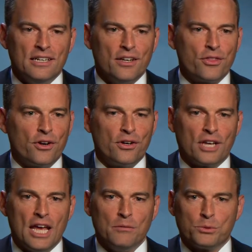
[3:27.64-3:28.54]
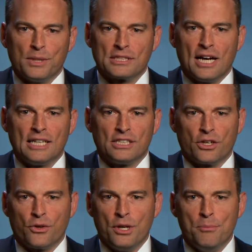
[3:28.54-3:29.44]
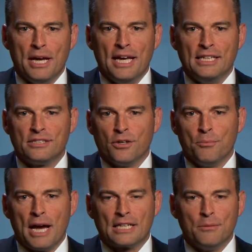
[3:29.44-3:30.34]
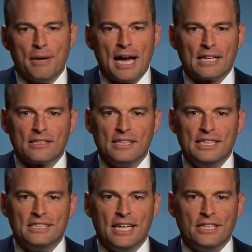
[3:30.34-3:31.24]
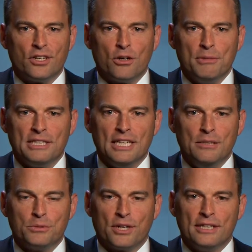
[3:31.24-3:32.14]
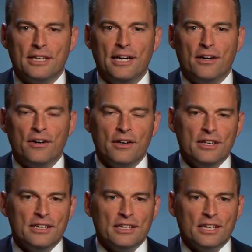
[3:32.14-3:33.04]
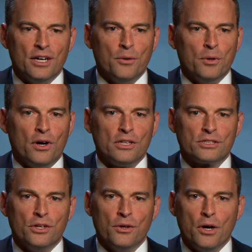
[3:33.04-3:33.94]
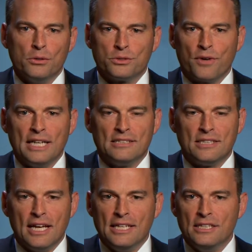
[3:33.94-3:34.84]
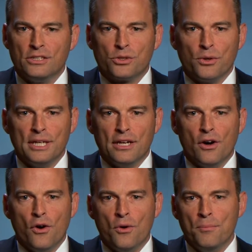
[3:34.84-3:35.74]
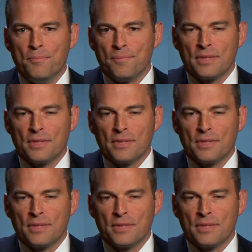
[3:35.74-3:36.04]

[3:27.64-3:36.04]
Third game's Wisconsin Green Bay, so back-to-back NCAA tournament teams right there. We'll also host Wright State and Detroit at home.